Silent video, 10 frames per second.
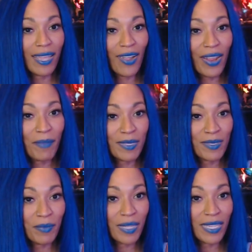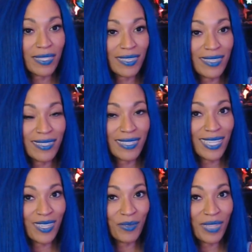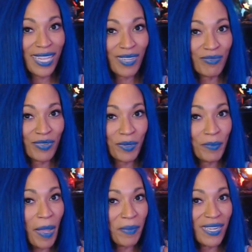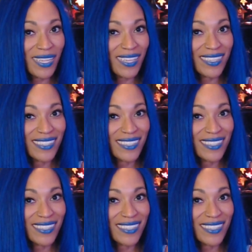All right, Mr. B. It's good to see you. Thank you for popping in.